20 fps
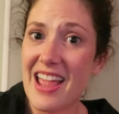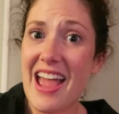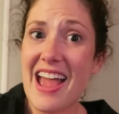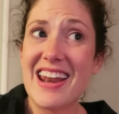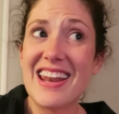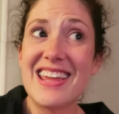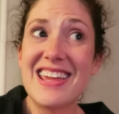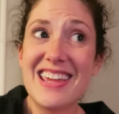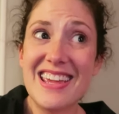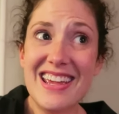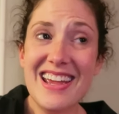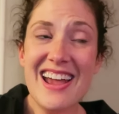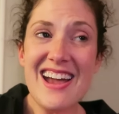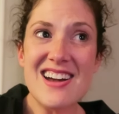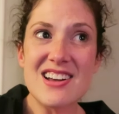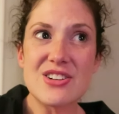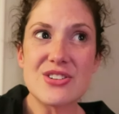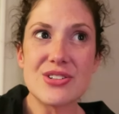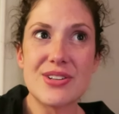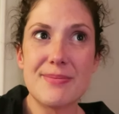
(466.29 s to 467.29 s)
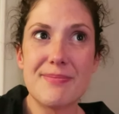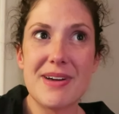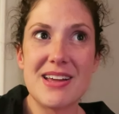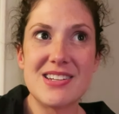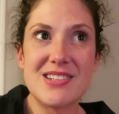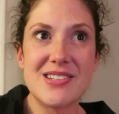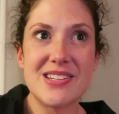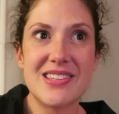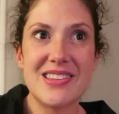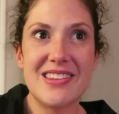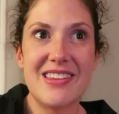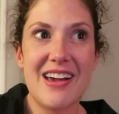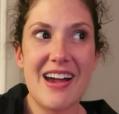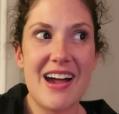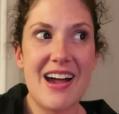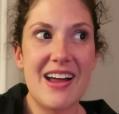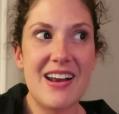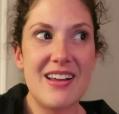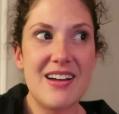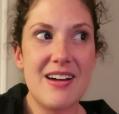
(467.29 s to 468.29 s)
and he actually mentioned
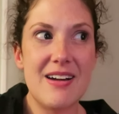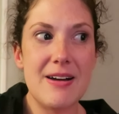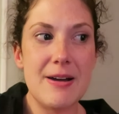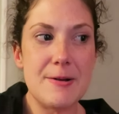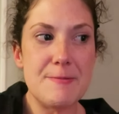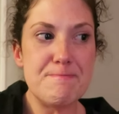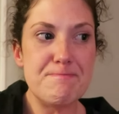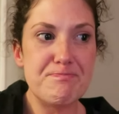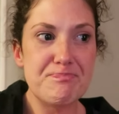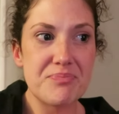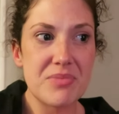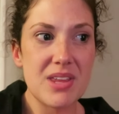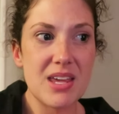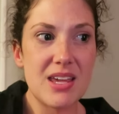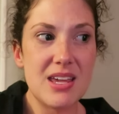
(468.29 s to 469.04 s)
that um,